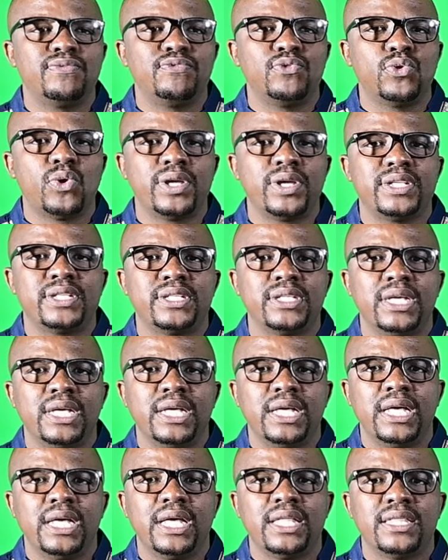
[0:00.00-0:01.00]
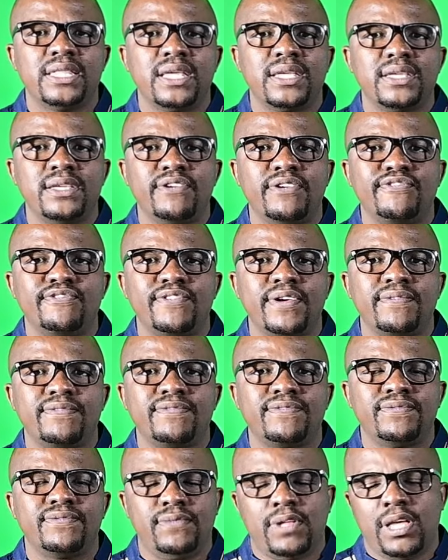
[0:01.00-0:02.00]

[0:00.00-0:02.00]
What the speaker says: Floyd and the EFF,